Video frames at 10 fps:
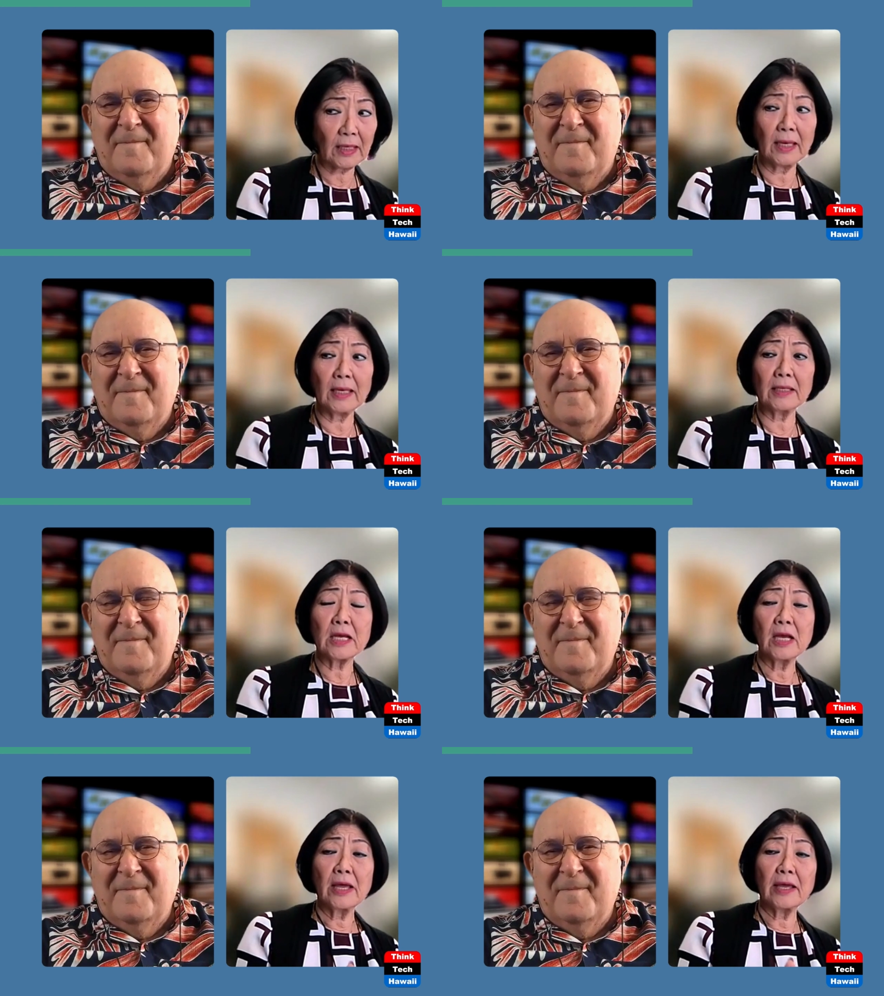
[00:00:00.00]
Speaker 1: And,
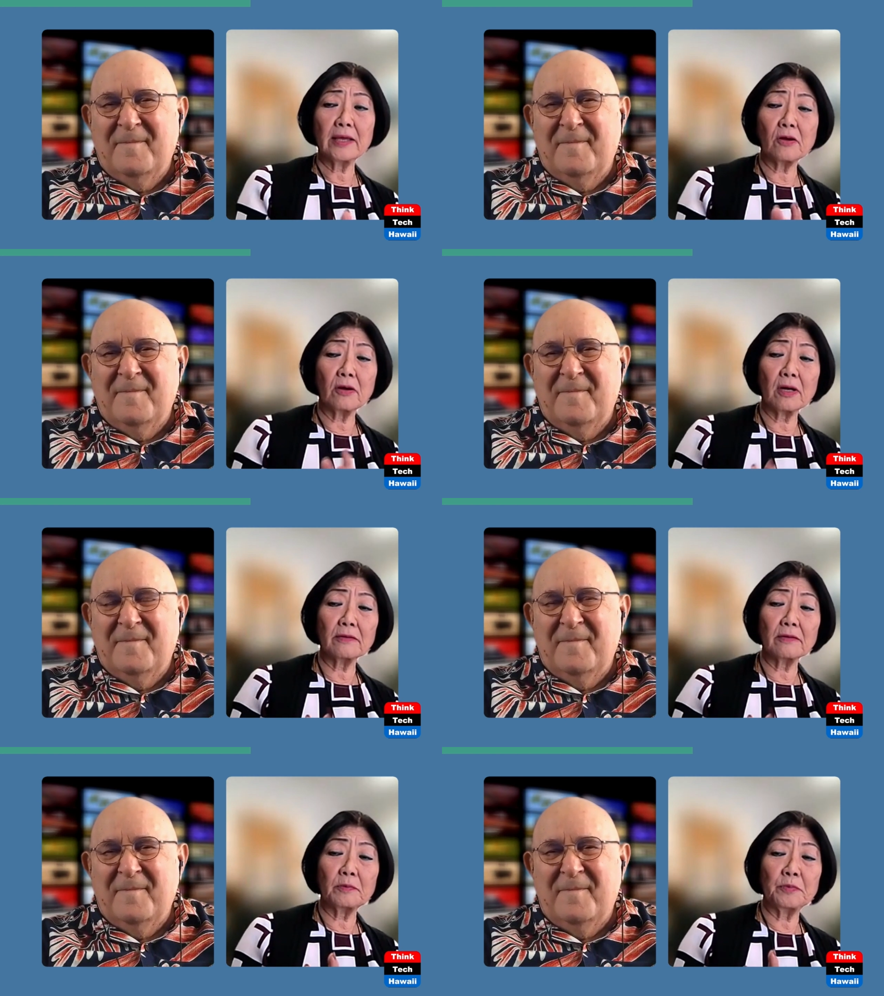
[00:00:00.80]
and
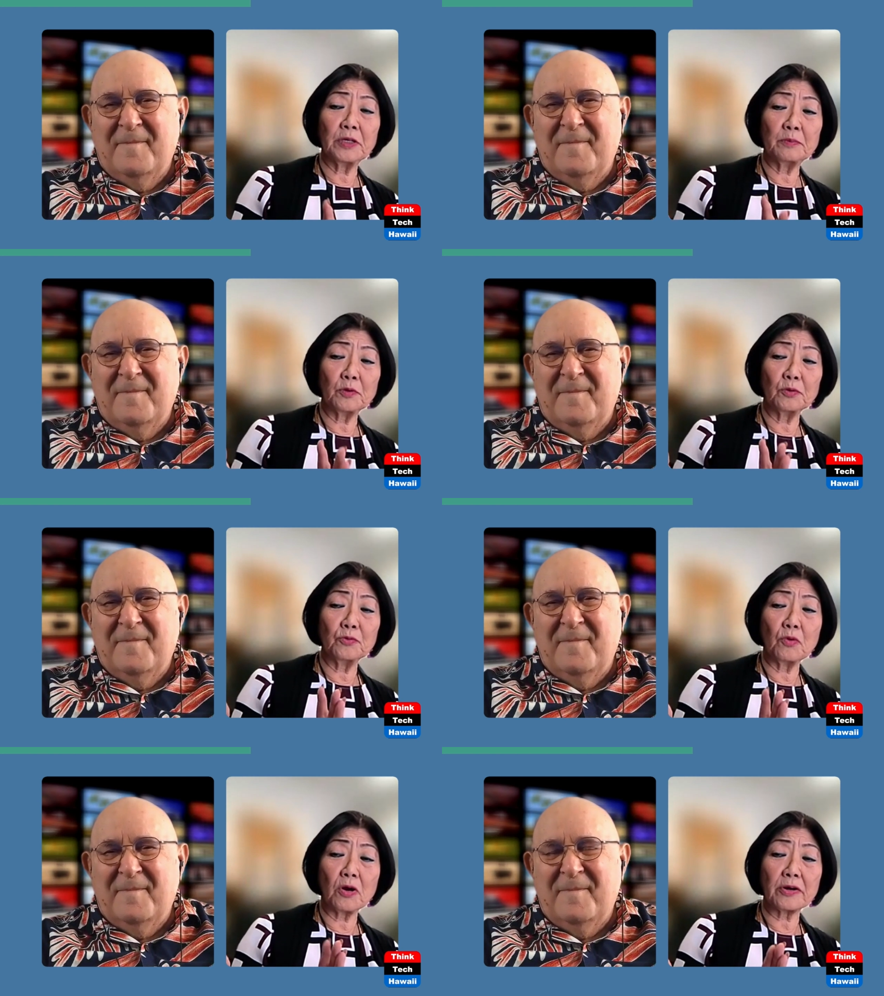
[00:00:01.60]
all of the people
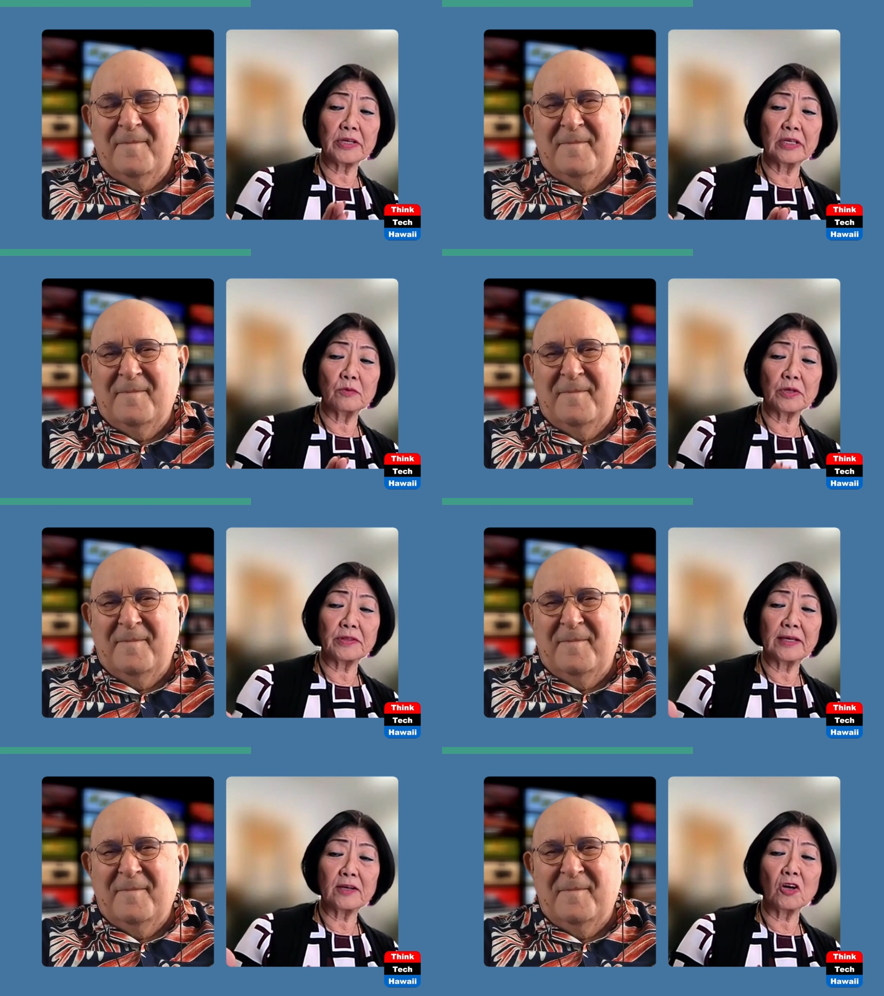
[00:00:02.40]
who are in
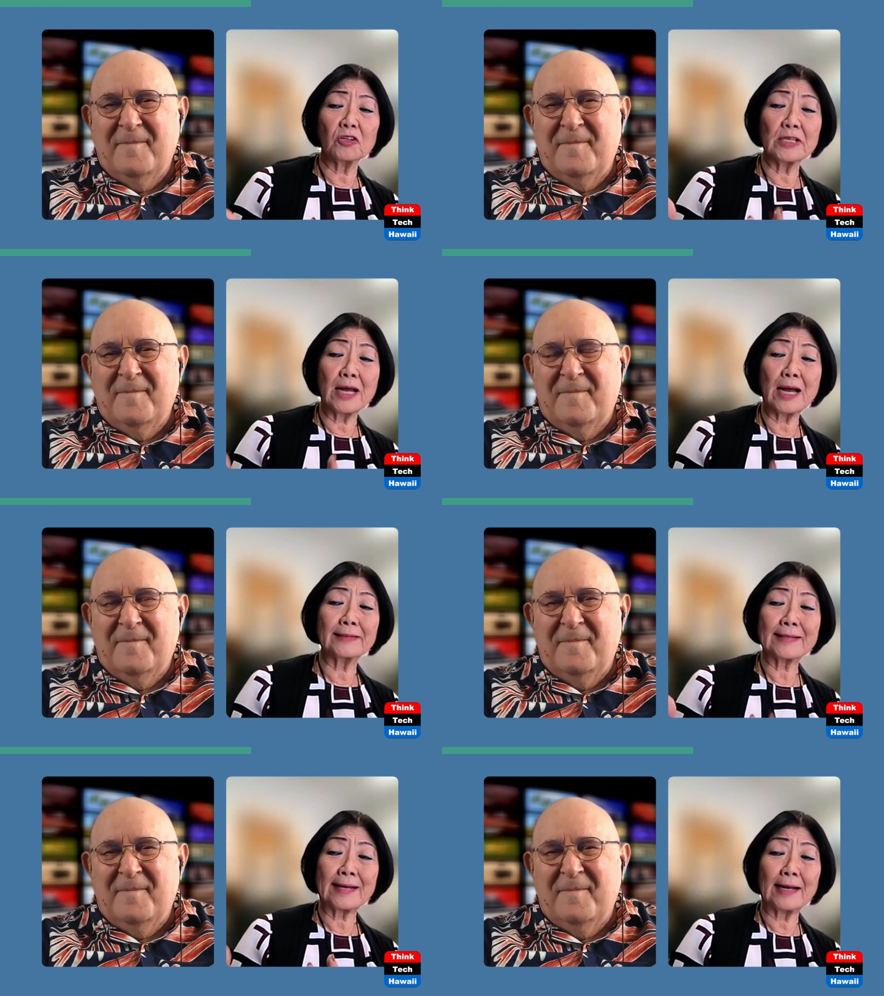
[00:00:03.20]
what they call
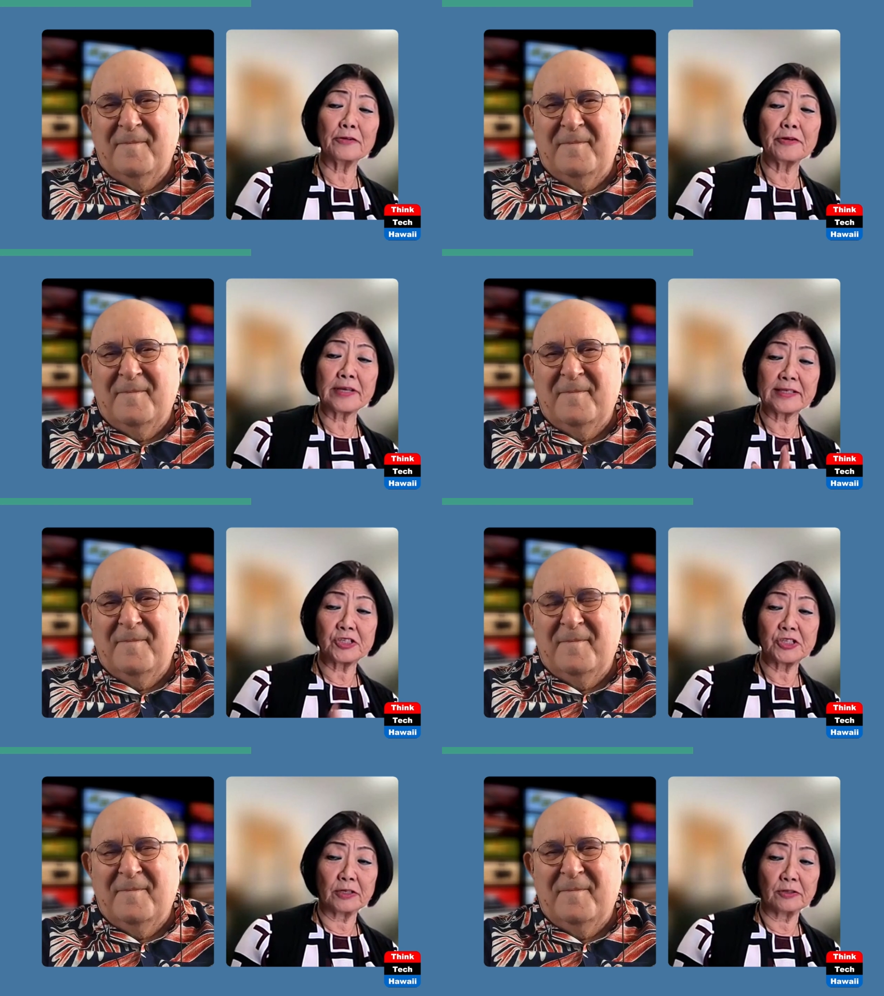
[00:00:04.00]
non-congregate
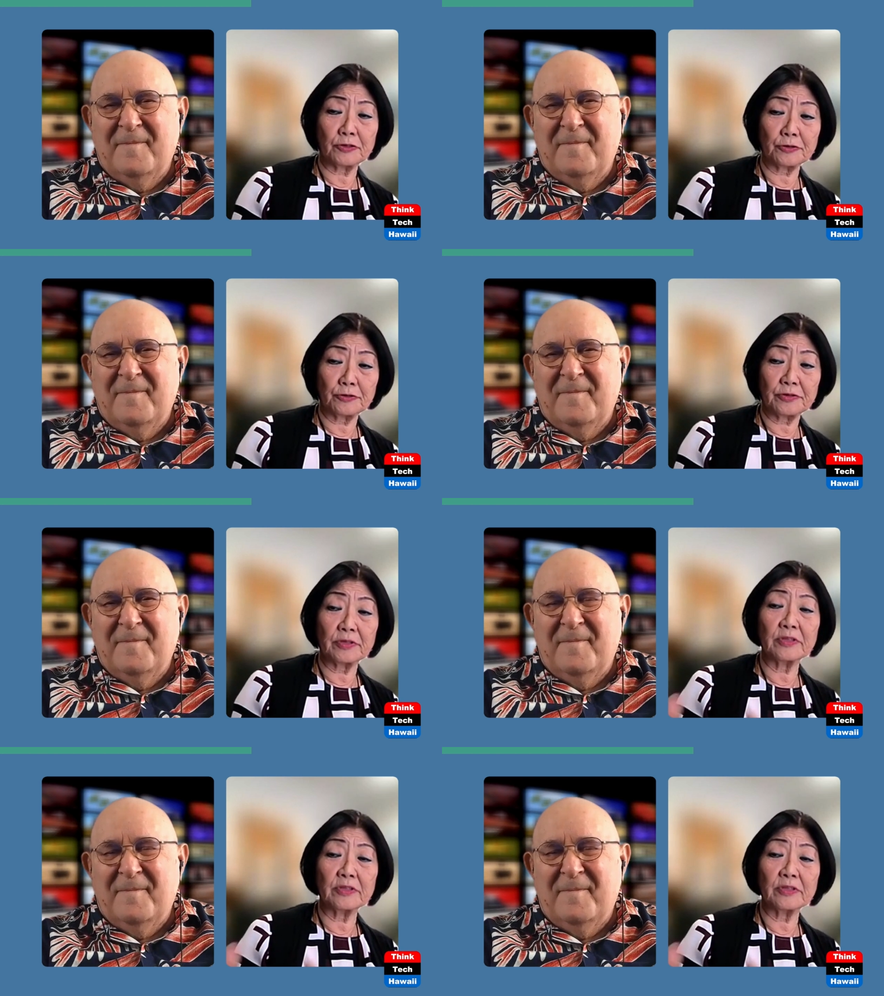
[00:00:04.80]
shelter,